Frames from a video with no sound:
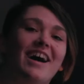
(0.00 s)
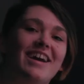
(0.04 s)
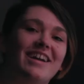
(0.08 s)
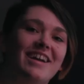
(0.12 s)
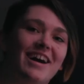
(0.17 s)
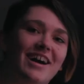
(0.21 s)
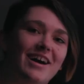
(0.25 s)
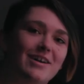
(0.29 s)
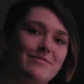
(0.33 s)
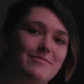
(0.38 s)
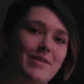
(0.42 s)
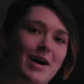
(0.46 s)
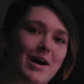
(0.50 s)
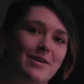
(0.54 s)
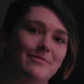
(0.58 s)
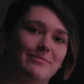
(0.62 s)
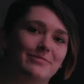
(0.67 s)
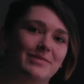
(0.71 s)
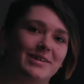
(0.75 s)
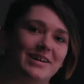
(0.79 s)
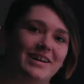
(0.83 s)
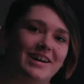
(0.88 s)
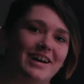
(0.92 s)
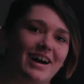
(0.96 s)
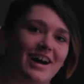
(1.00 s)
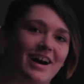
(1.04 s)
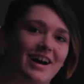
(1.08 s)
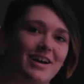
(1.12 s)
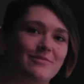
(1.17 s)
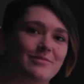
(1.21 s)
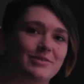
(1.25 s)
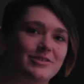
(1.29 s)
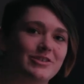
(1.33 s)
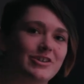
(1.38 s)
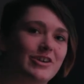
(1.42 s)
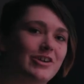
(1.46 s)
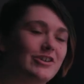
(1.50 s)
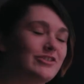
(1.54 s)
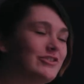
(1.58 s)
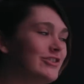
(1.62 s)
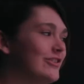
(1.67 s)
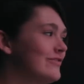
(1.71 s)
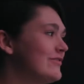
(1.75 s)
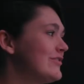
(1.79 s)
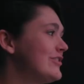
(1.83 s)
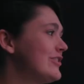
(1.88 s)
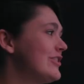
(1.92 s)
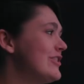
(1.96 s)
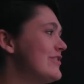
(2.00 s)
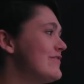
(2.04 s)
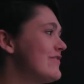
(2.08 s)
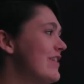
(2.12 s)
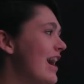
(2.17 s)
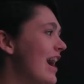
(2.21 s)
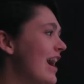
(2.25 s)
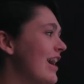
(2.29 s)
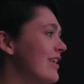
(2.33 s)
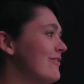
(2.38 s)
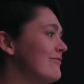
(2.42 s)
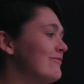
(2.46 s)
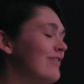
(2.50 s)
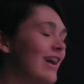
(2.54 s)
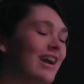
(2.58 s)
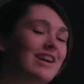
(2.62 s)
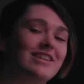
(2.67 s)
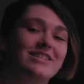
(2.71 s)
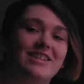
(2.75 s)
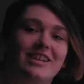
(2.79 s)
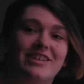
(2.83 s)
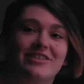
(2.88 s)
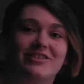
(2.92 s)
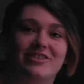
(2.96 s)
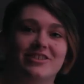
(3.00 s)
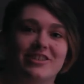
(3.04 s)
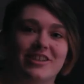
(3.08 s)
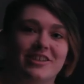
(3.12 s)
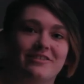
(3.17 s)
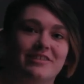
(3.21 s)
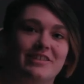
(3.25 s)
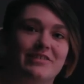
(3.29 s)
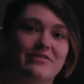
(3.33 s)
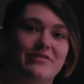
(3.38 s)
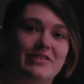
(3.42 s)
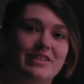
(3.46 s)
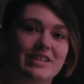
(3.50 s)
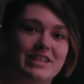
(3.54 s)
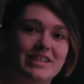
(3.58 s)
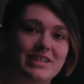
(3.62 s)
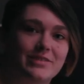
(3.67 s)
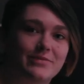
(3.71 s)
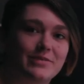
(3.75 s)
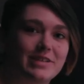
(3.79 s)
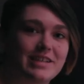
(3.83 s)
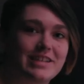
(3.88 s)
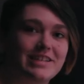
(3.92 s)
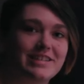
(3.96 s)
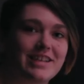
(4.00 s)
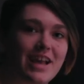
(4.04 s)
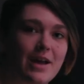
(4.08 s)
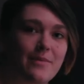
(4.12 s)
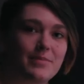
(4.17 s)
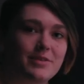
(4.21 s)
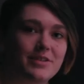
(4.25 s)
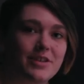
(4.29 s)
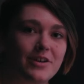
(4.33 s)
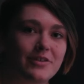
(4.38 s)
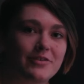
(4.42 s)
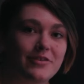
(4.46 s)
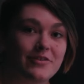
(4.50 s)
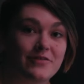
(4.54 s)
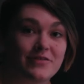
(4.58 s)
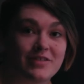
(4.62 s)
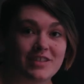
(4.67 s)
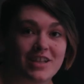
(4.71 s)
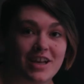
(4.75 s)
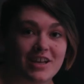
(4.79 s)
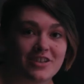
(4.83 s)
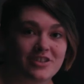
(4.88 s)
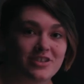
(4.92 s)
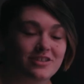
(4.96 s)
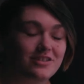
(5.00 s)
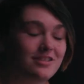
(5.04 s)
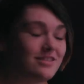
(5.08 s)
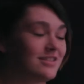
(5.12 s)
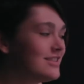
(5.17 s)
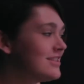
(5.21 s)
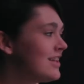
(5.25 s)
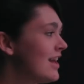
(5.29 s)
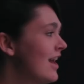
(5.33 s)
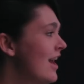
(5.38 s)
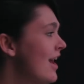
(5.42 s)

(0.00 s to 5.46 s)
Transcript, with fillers: Hi, I'm Amber. I'm in charge of server and racks engineering for this week's episode of Sessions.